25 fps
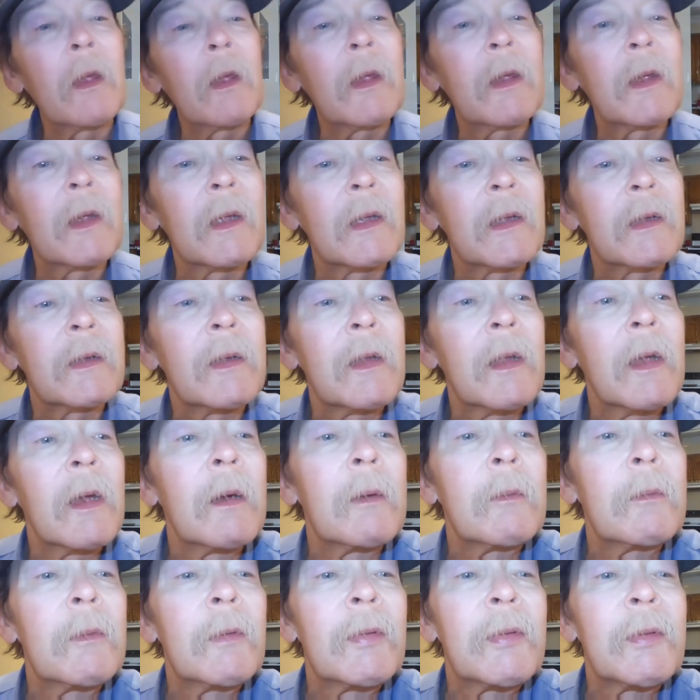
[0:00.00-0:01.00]
And uh,
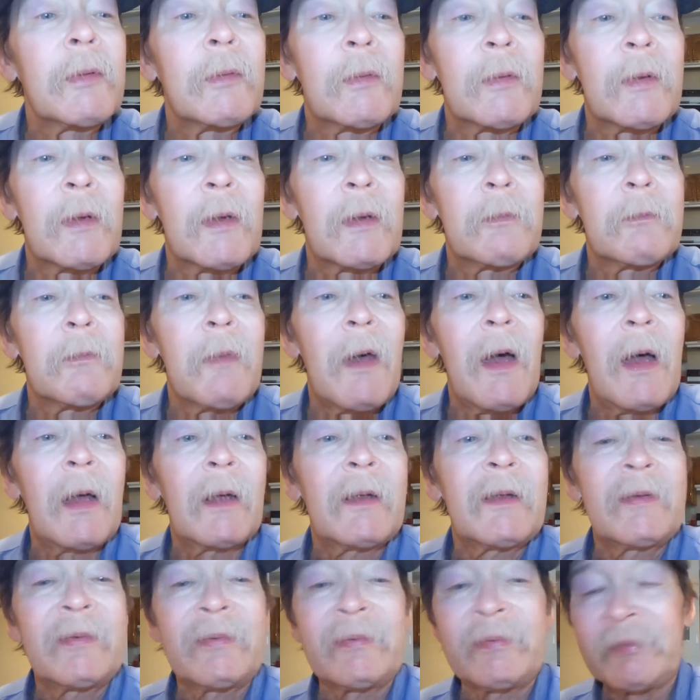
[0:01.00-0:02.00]
we'll do an
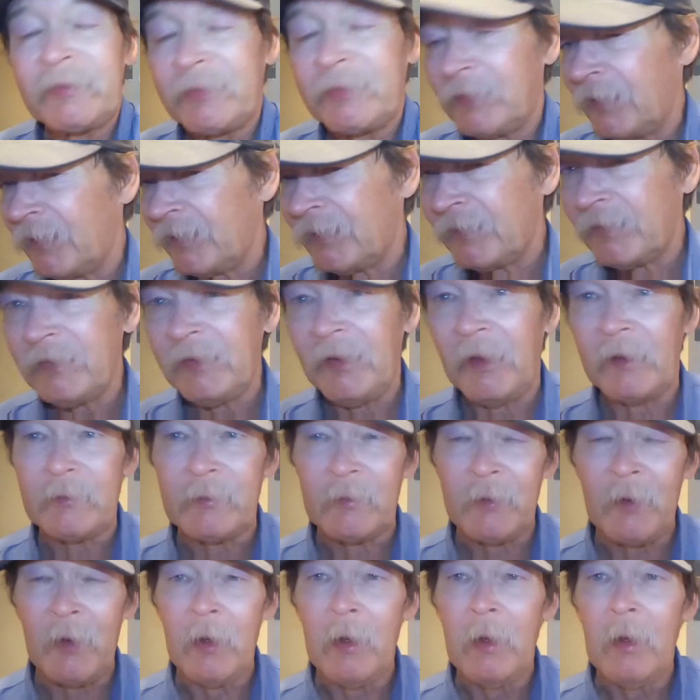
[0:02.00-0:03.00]
unbox,
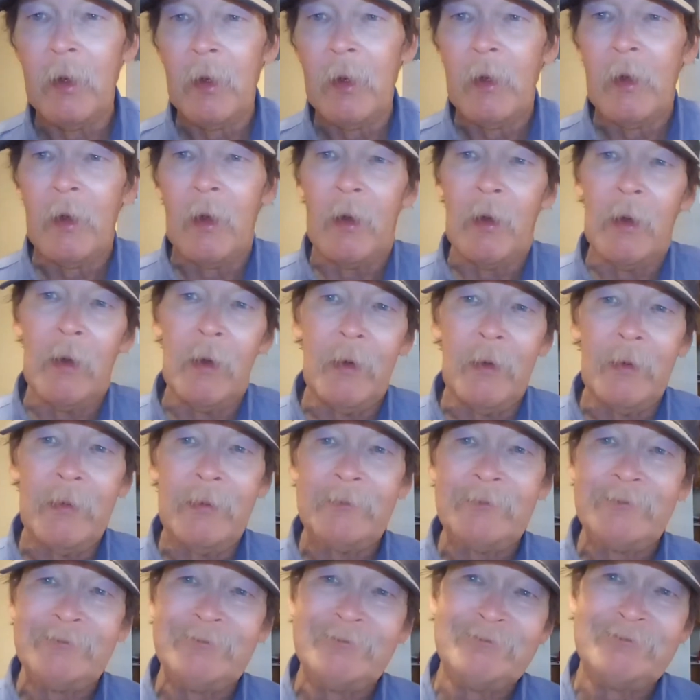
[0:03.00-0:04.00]
etc. Uh,
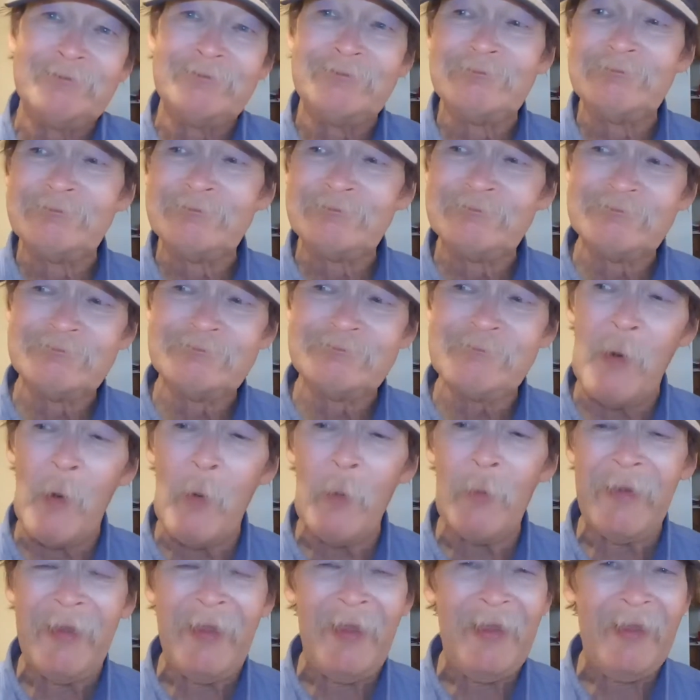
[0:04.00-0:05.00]

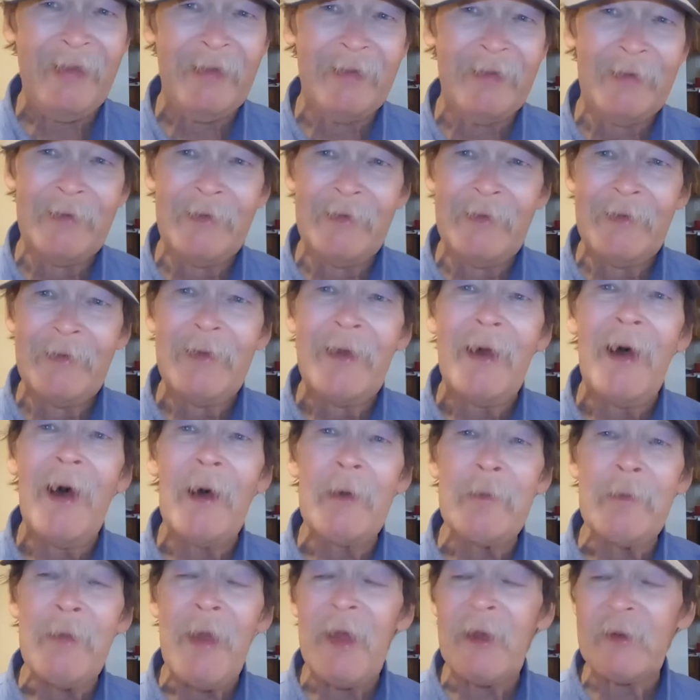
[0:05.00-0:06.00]
okay,
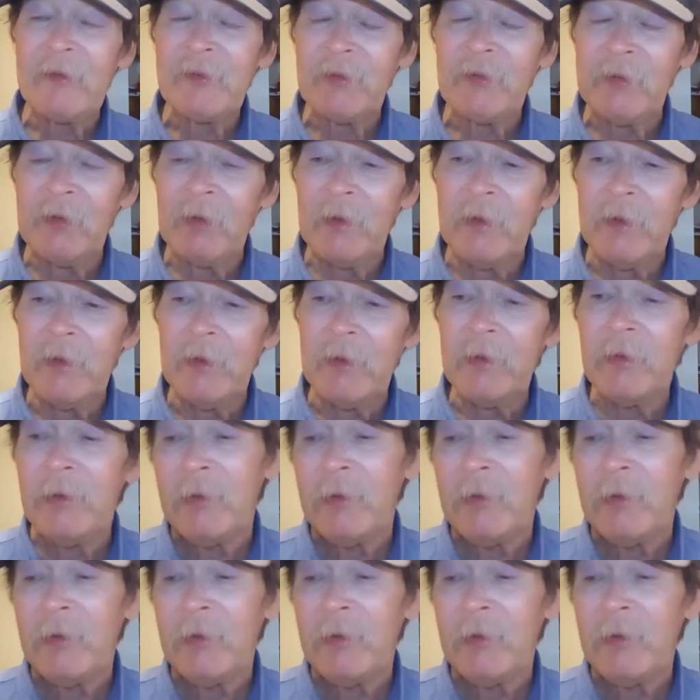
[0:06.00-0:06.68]
I'm actually